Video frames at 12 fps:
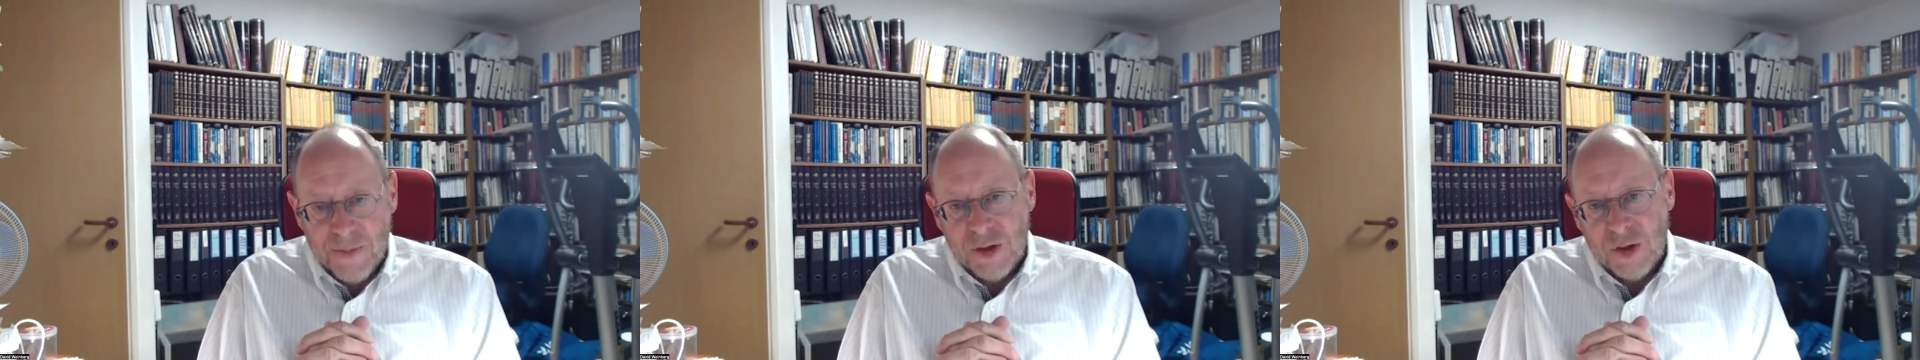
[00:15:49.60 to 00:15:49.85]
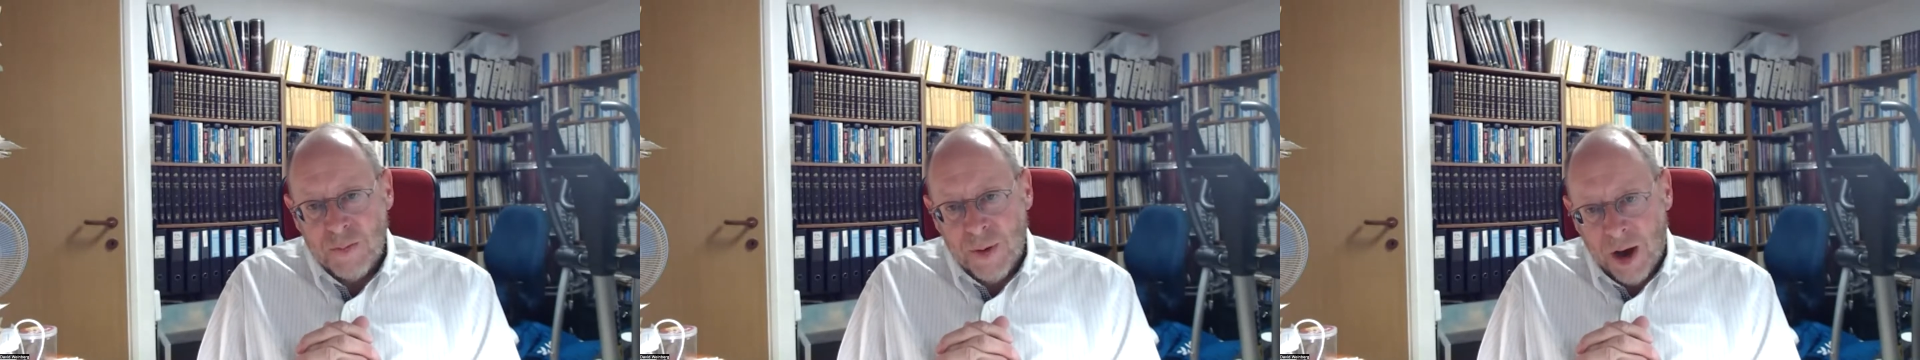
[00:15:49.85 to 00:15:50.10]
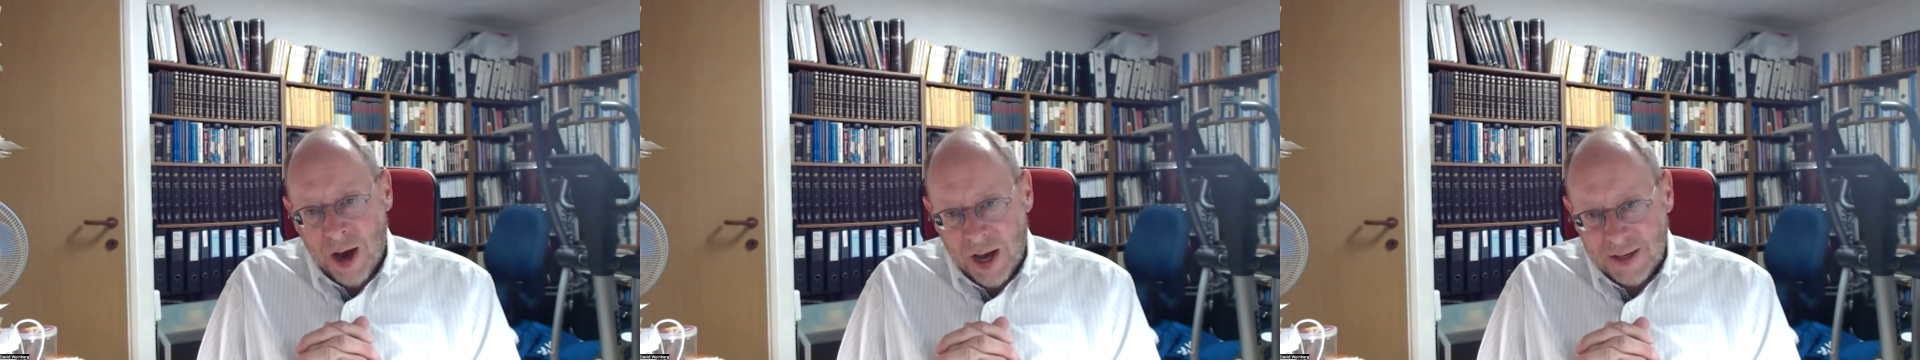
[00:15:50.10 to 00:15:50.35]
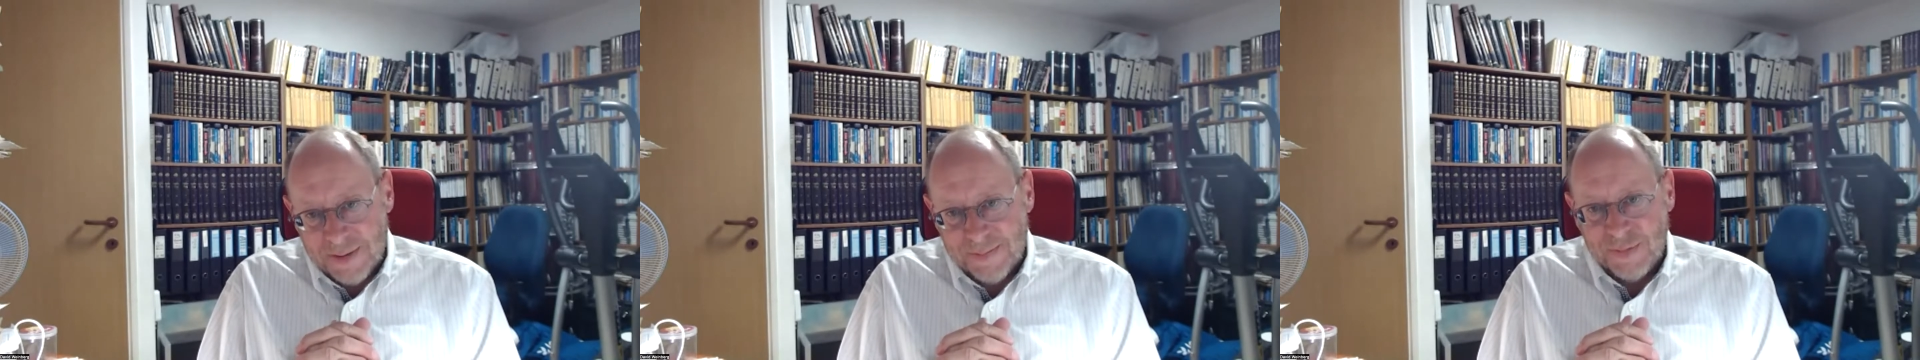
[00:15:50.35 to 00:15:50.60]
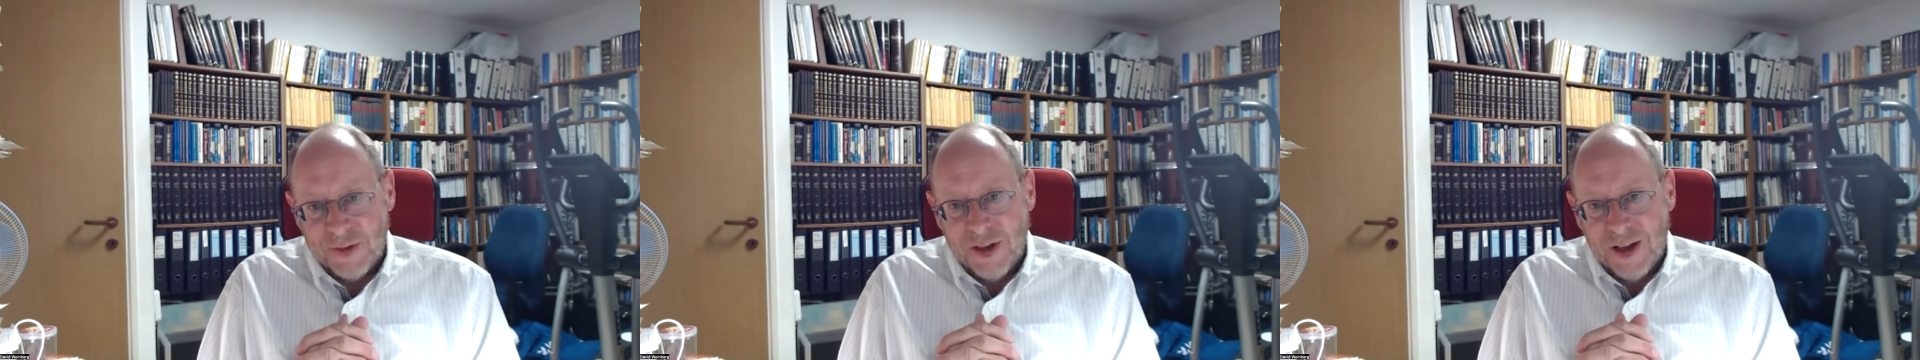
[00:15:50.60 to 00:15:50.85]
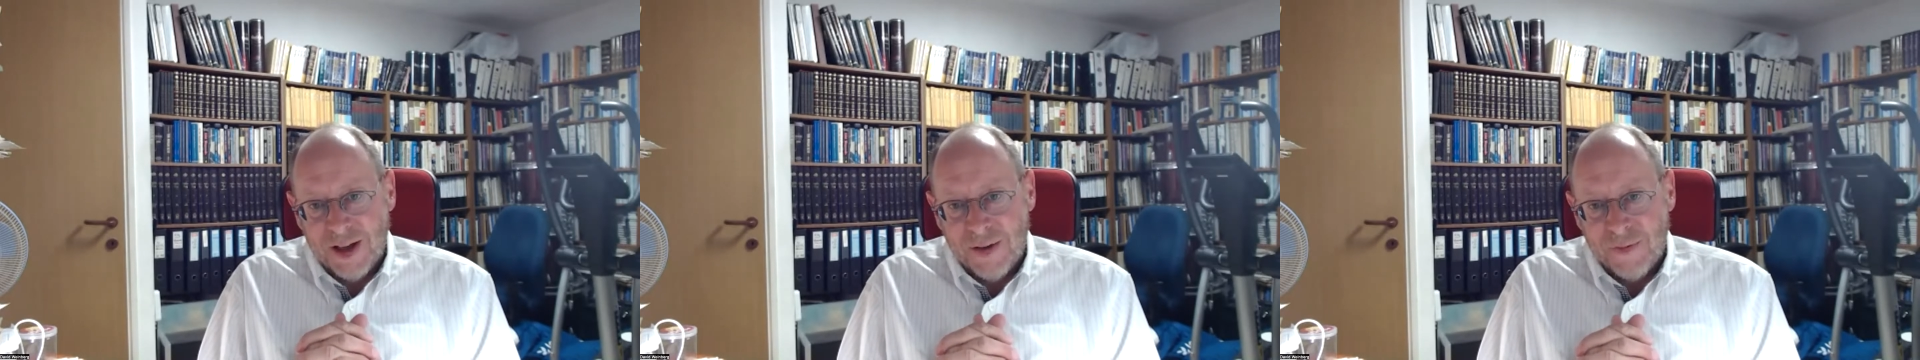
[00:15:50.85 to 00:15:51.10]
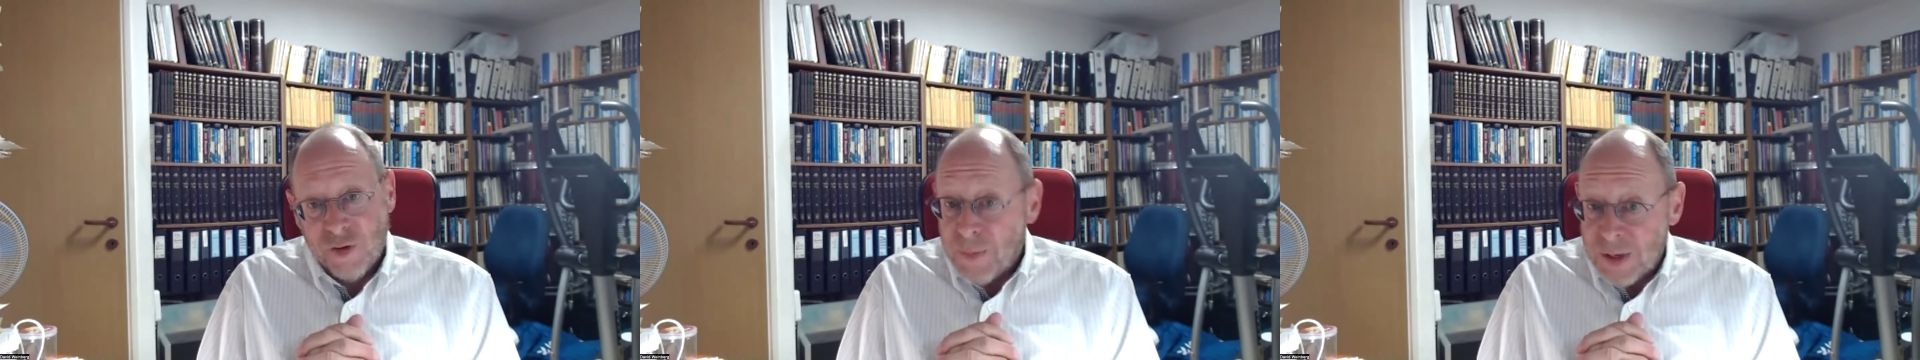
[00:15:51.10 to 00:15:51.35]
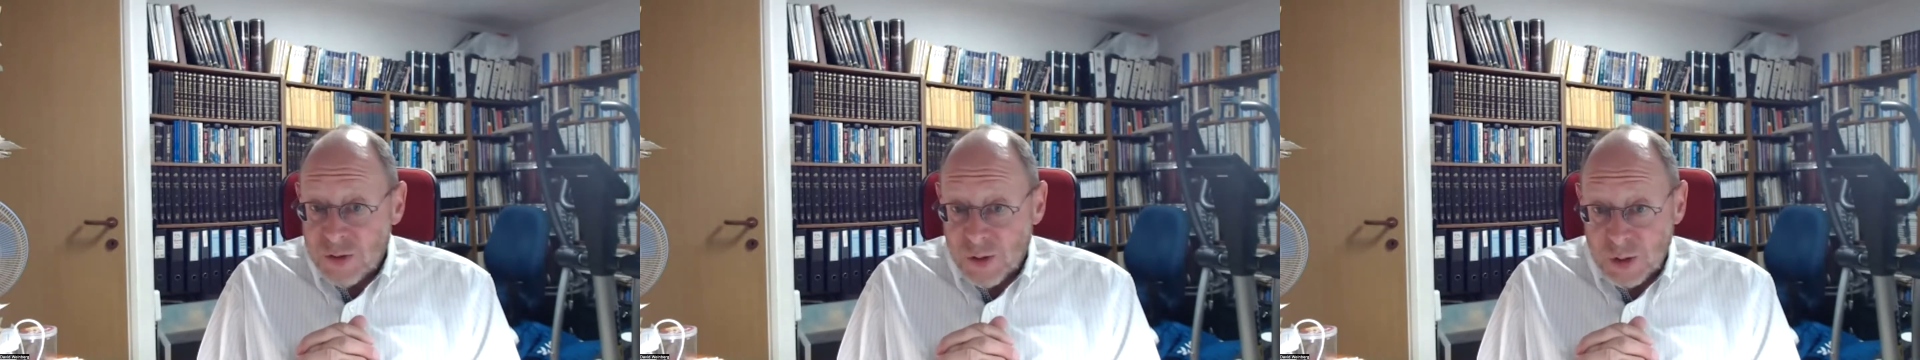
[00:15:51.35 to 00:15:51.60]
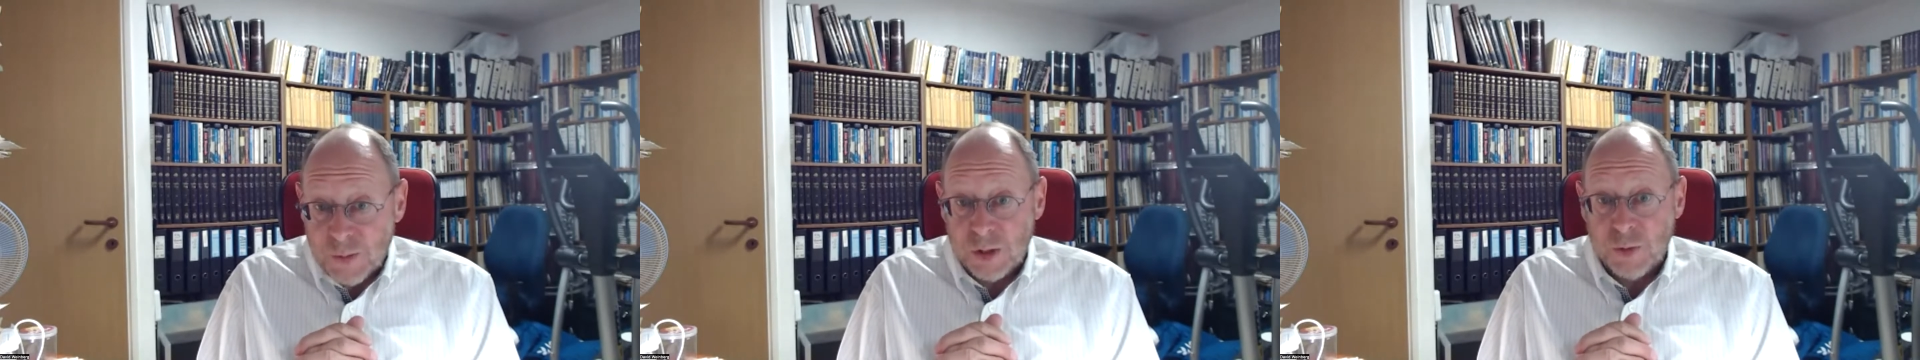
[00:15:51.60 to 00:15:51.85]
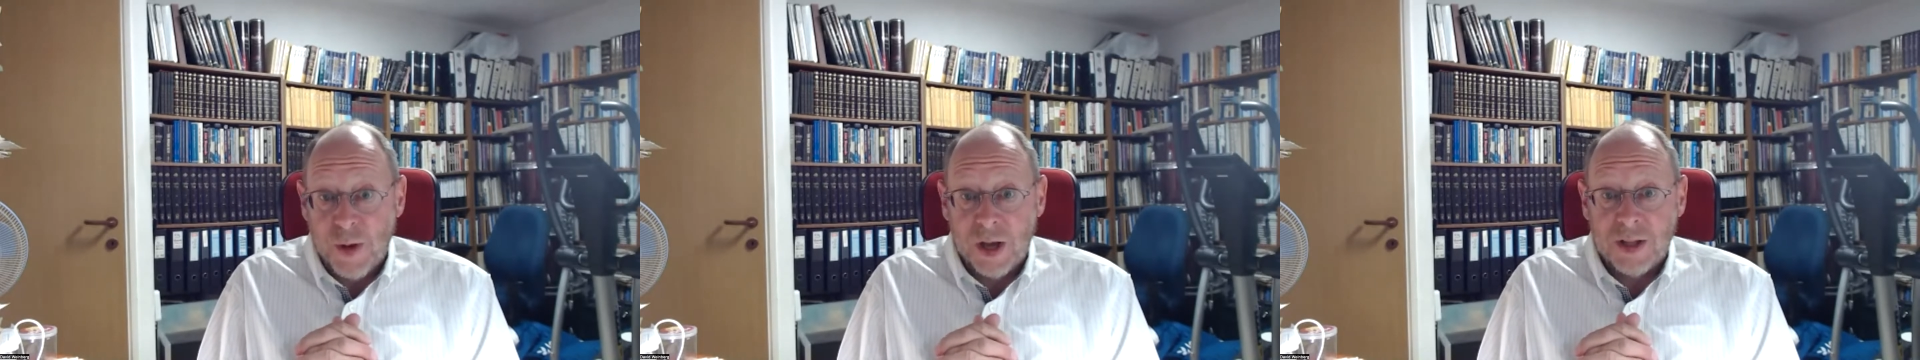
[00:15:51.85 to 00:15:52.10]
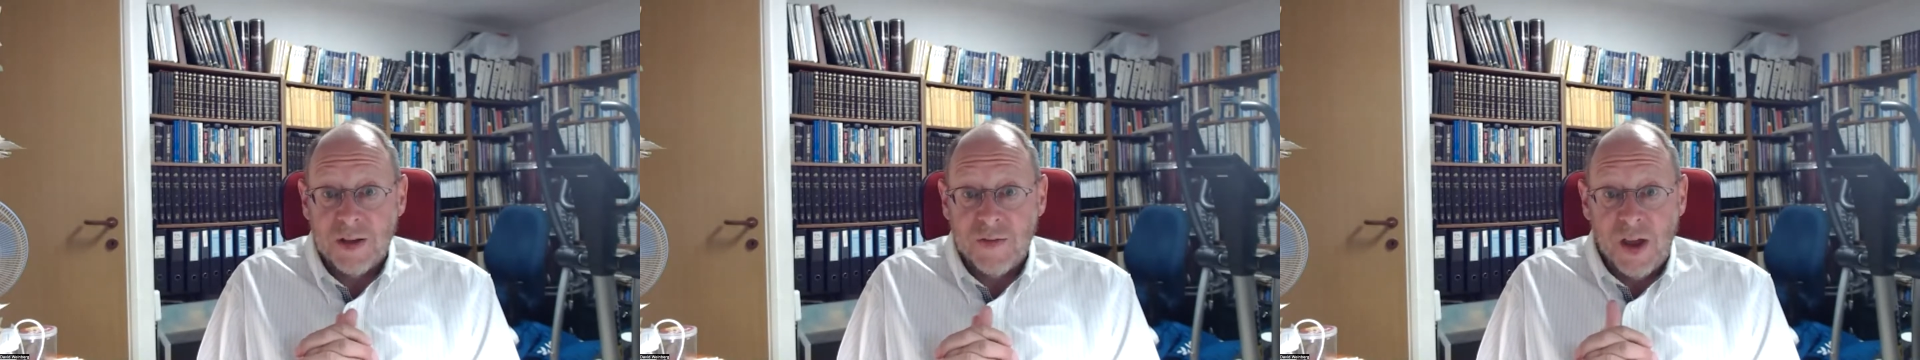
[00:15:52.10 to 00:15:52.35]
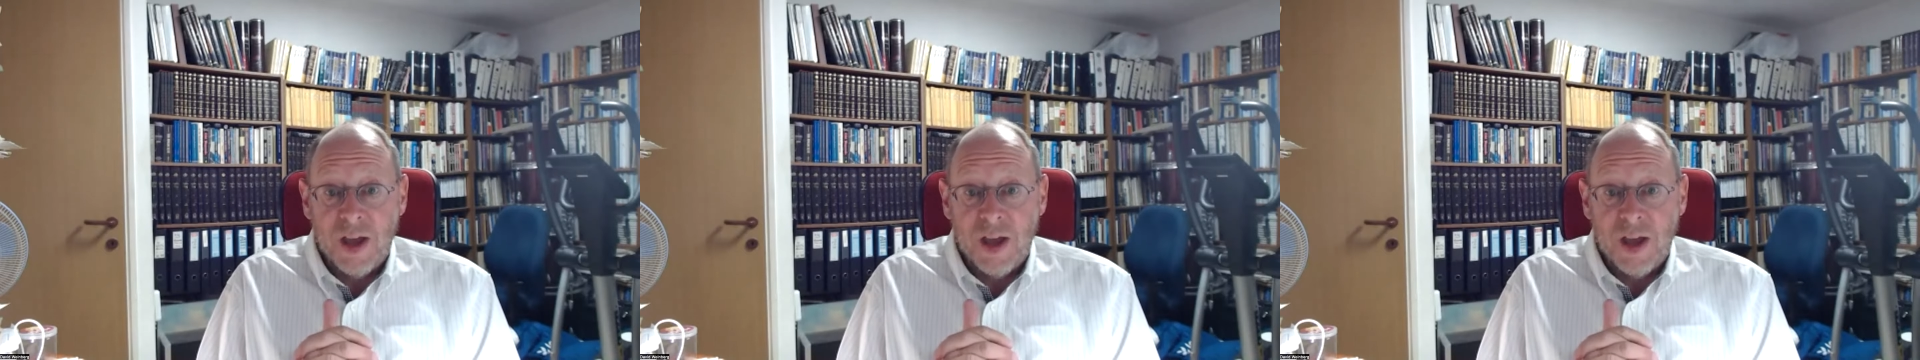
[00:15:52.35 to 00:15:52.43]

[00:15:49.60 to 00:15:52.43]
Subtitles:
But from Israel's perspective,